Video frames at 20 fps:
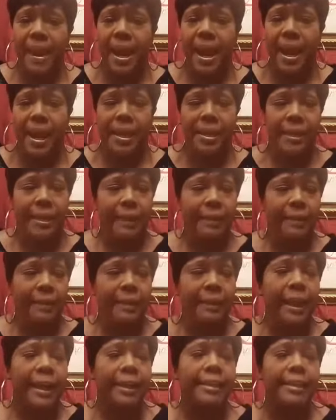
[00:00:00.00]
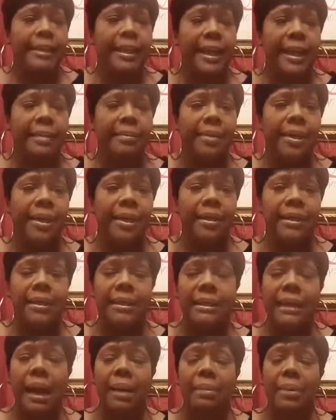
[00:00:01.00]
And then the next thing is
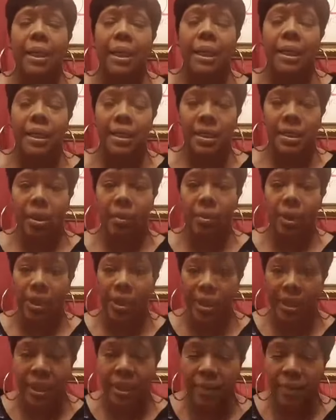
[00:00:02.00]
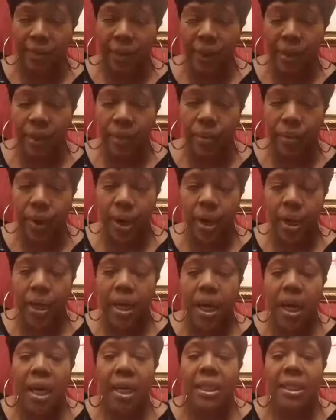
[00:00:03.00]
stop looking at so much TV, right?
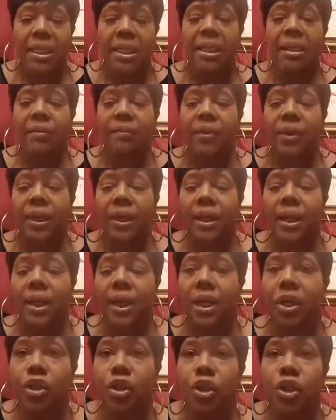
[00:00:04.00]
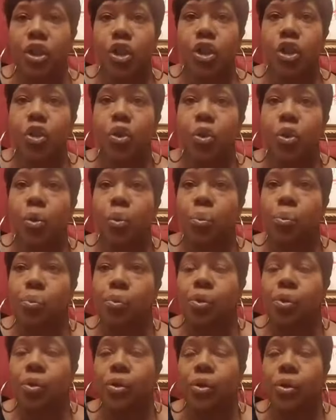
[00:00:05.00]
TV
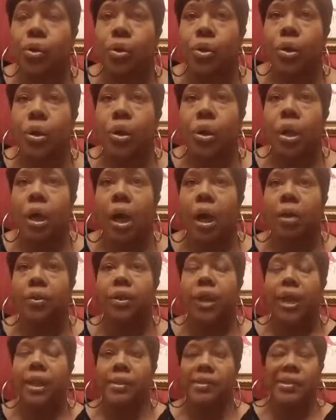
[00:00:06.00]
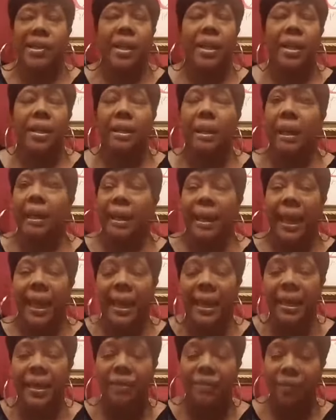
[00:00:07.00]
consumes, they said, like
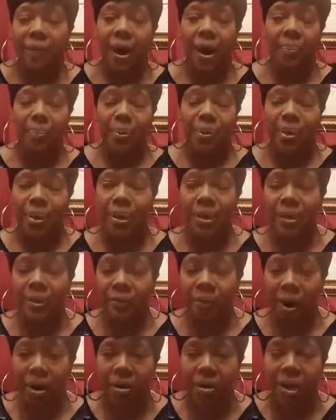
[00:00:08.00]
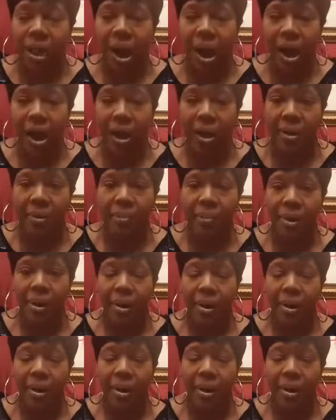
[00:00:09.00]
85% of our time.